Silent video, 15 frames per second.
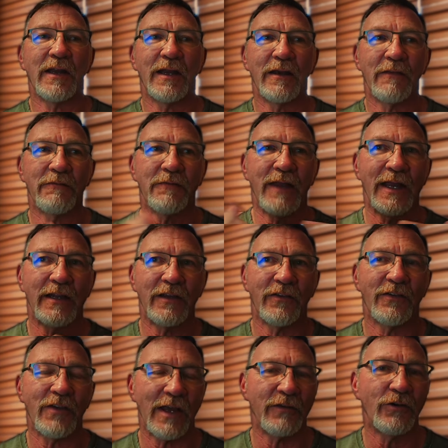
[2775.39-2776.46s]
and if they
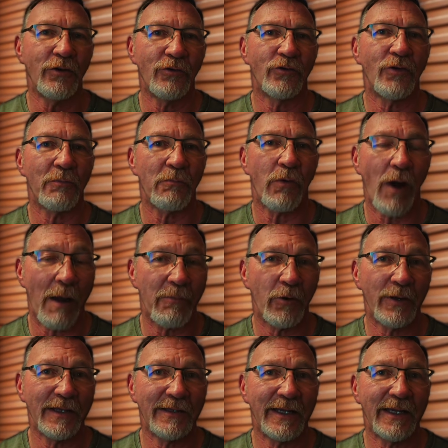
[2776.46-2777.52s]
could send you some
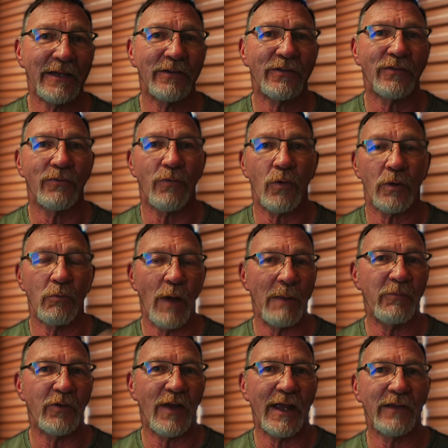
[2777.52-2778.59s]
property links for
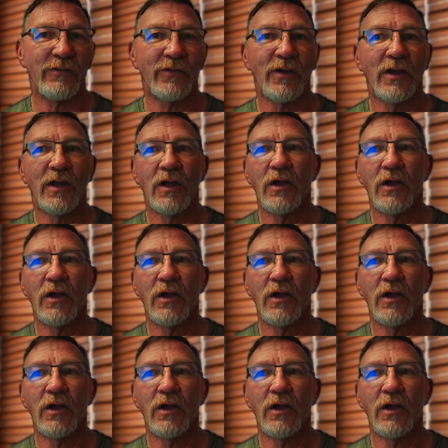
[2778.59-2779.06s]
websites,